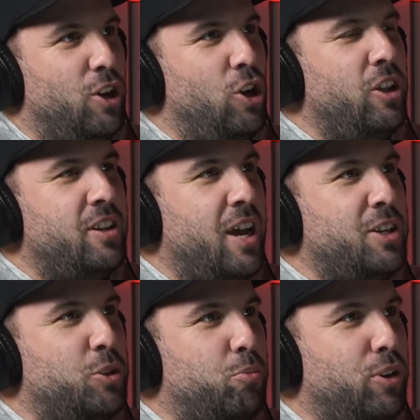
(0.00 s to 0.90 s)
Early
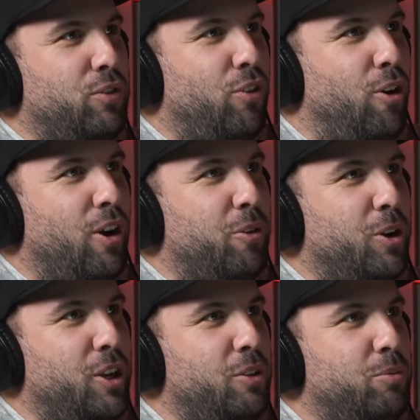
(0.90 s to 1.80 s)
days, you were pretty fiery,
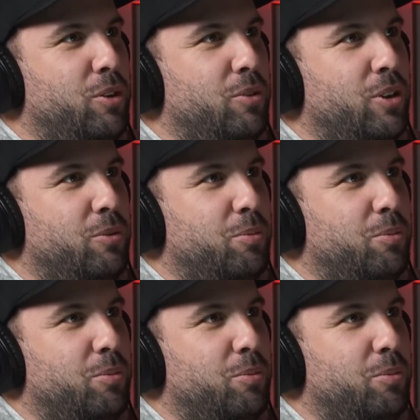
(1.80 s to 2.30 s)
weren't you?